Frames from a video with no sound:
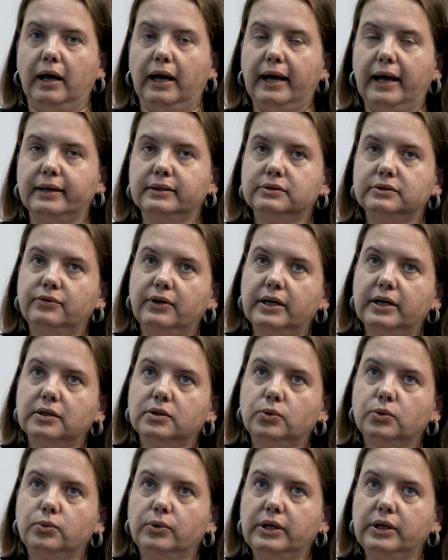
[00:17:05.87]
and
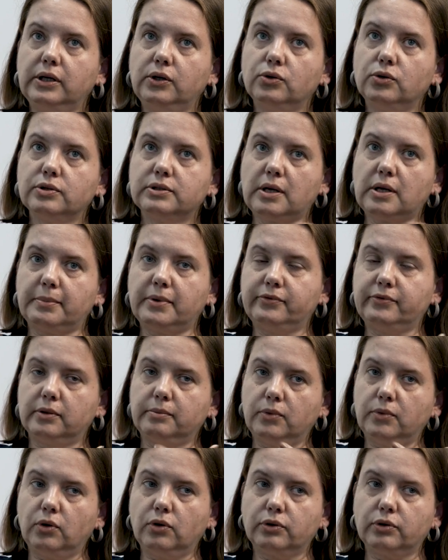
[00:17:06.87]
then we use some of the
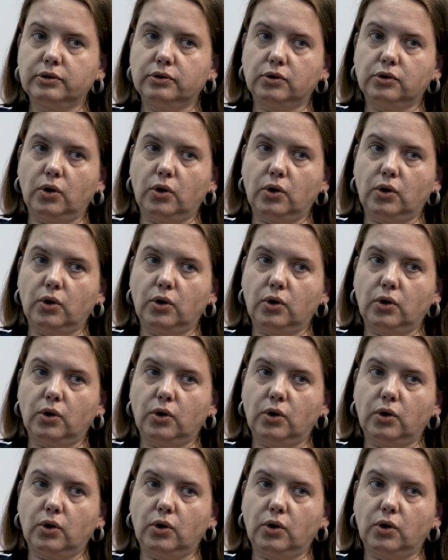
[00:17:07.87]
more,